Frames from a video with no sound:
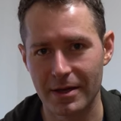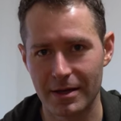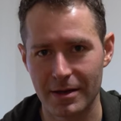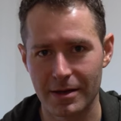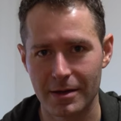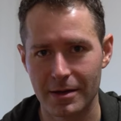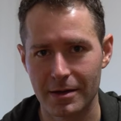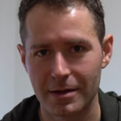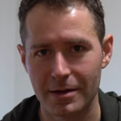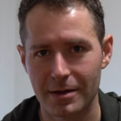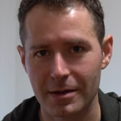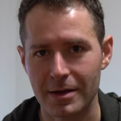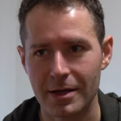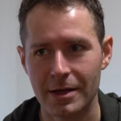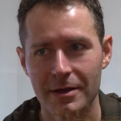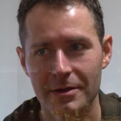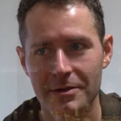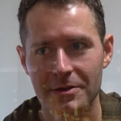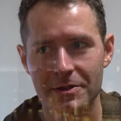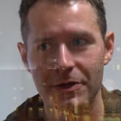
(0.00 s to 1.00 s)
in
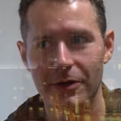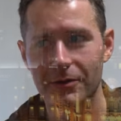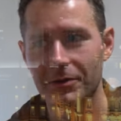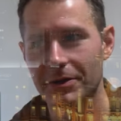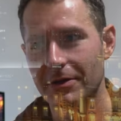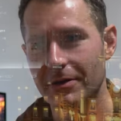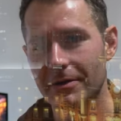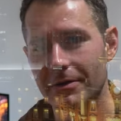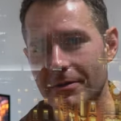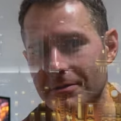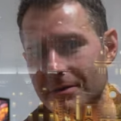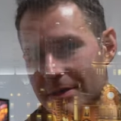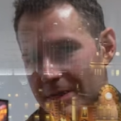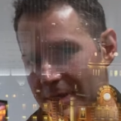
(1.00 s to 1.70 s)
Tokyo